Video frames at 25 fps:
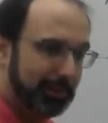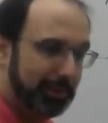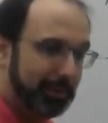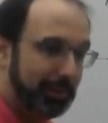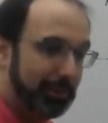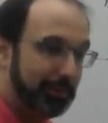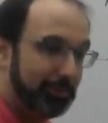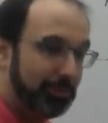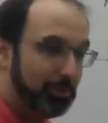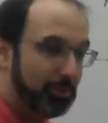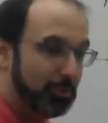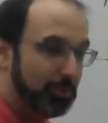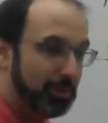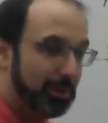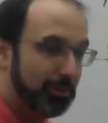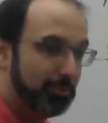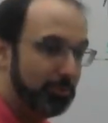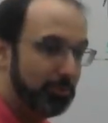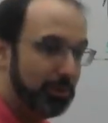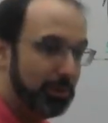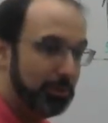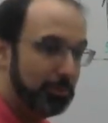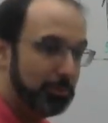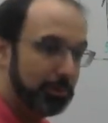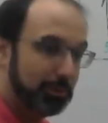if you give
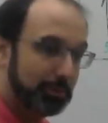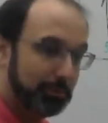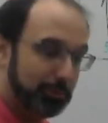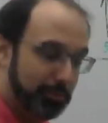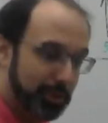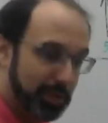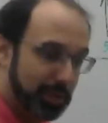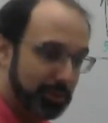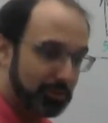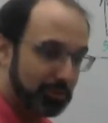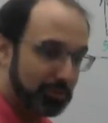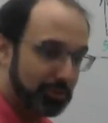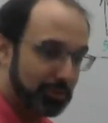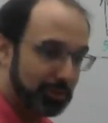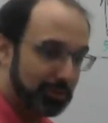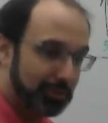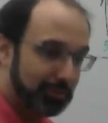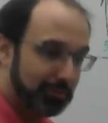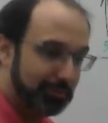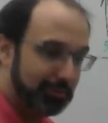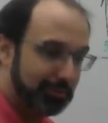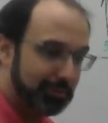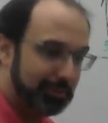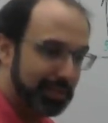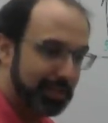people a picture,
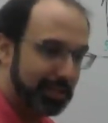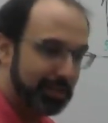they